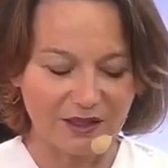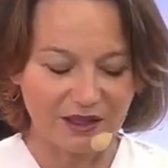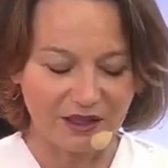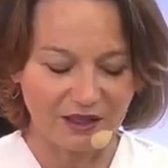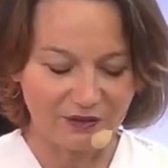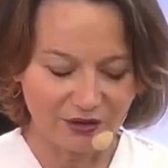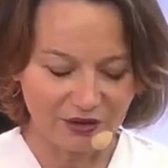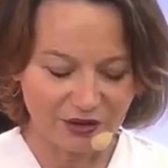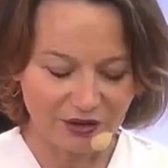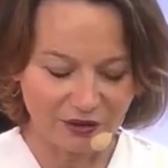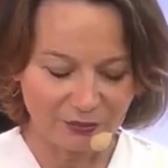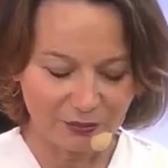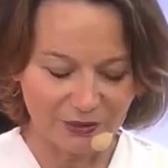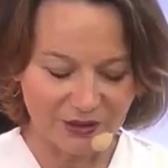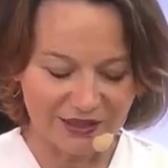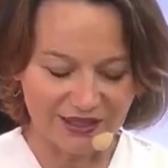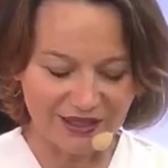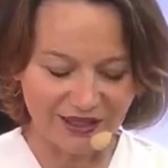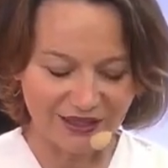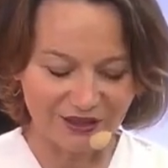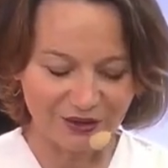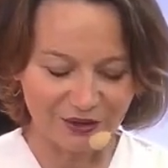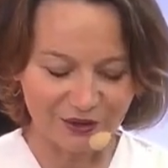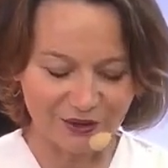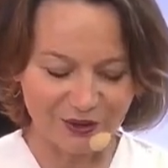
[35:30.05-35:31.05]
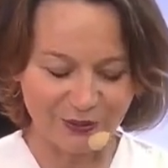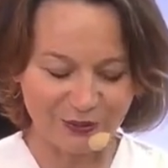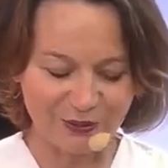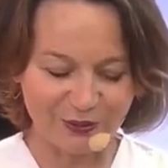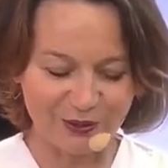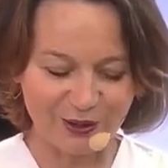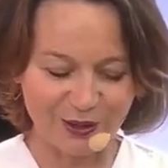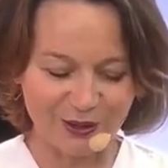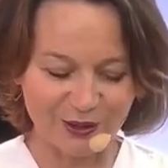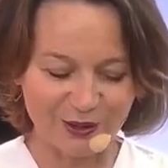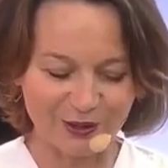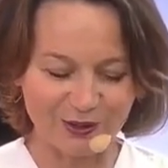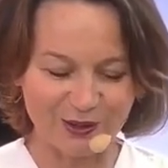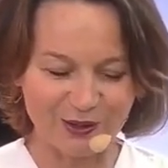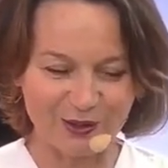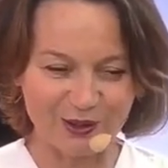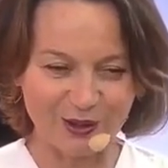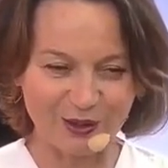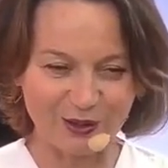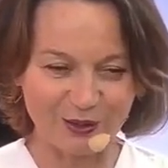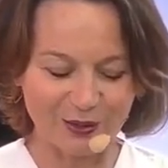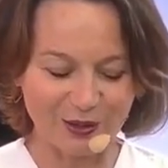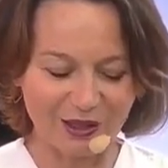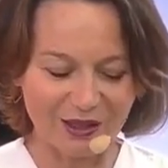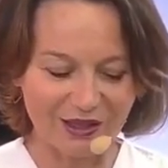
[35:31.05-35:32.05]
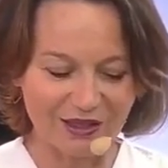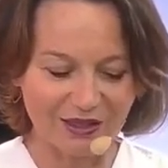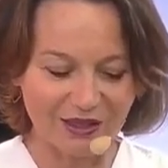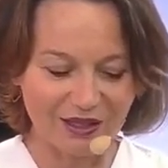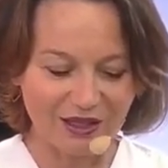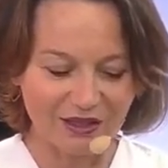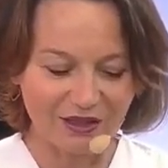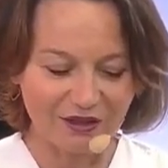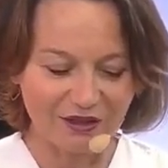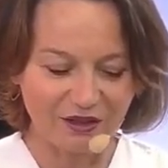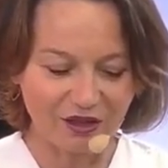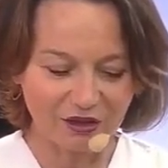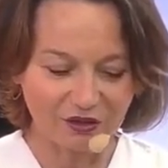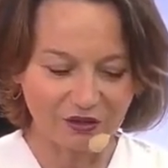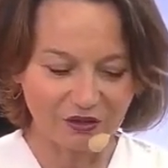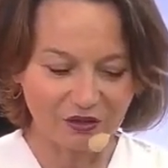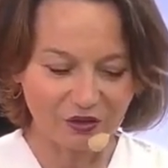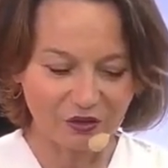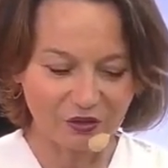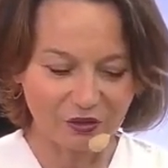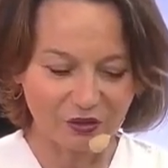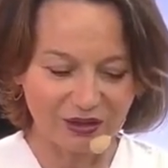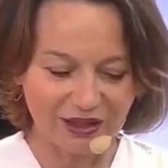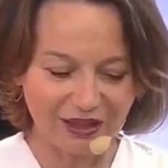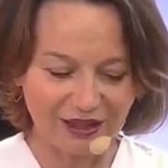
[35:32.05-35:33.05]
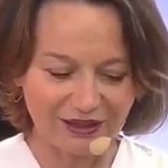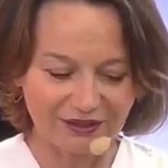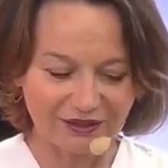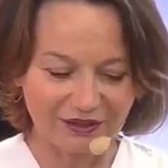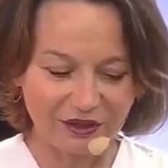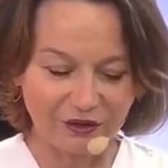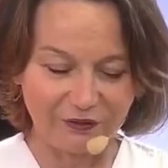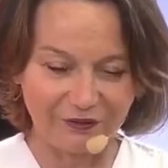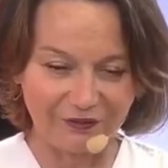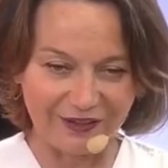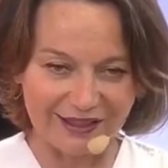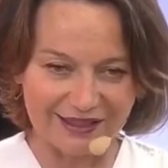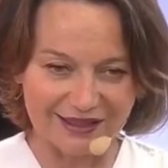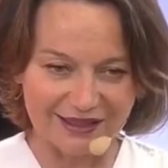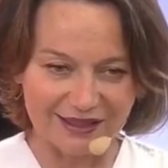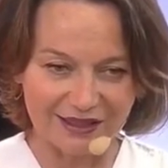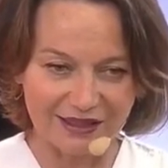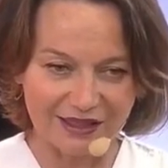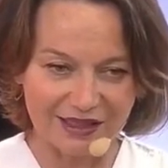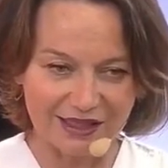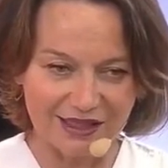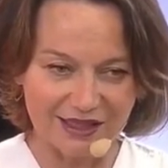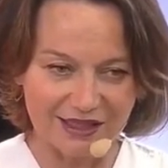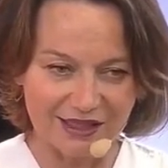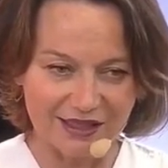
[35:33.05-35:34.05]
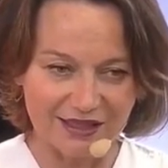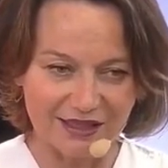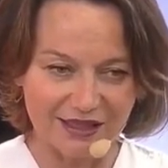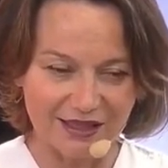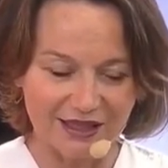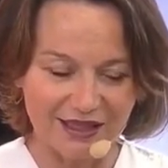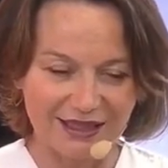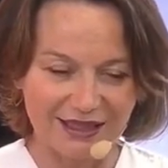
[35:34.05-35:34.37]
even if with Nanosoft you are concentrated, not to get a vessels.